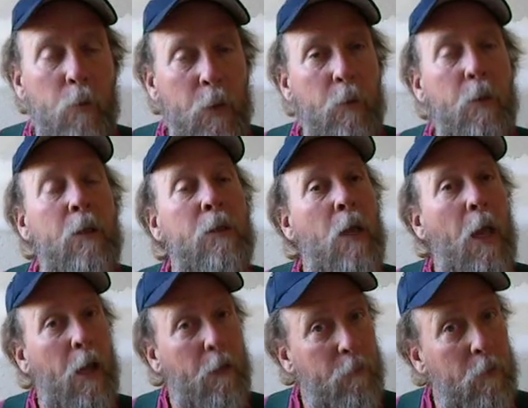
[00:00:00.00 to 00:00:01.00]
we would
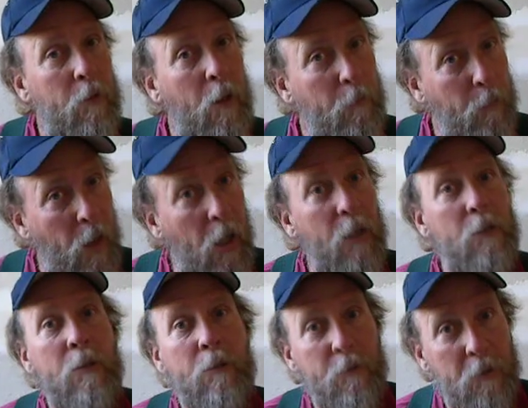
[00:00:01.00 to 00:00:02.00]
have a
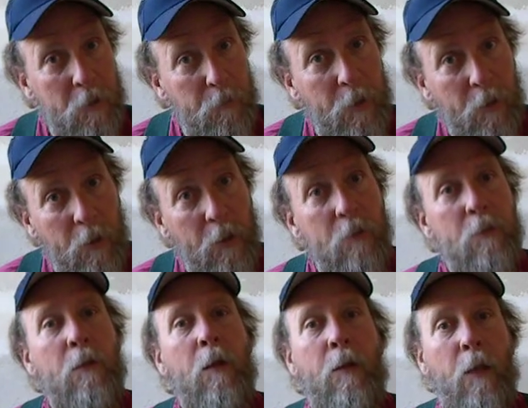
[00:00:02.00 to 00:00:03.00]
positive experience,
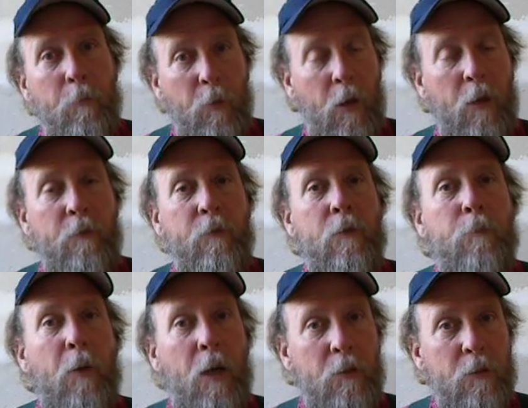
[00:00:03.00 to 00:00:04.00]
and that
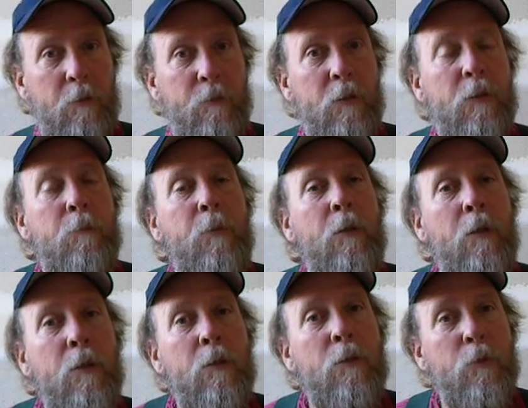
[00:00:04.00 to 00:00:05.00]
positive
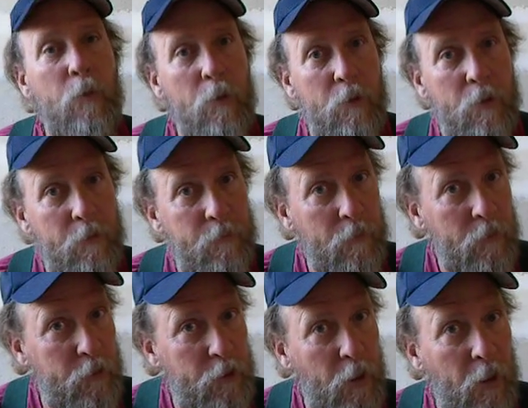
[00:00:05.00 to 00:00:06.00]
experience was the
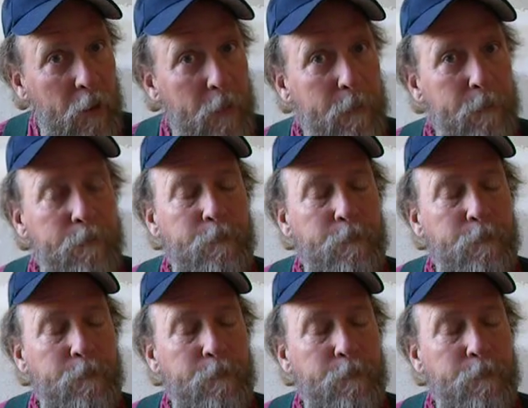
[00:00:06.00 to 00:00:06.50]
first jhana.